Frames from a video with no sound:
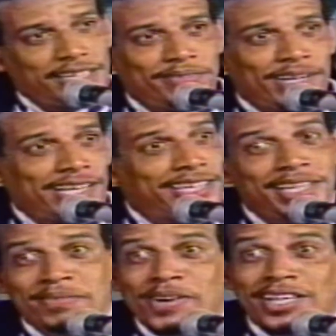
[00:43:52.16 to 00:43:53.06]
My
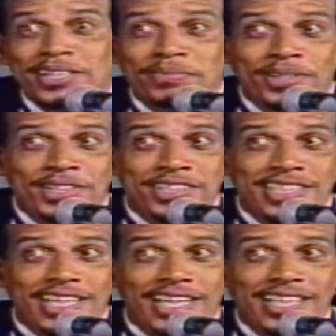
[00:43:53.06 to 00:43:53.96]
name on a
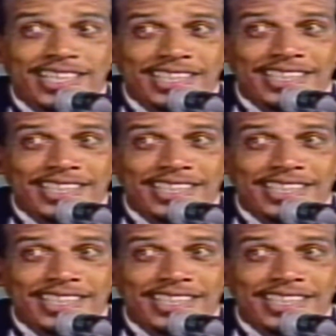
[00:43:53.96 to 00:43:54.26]
poster.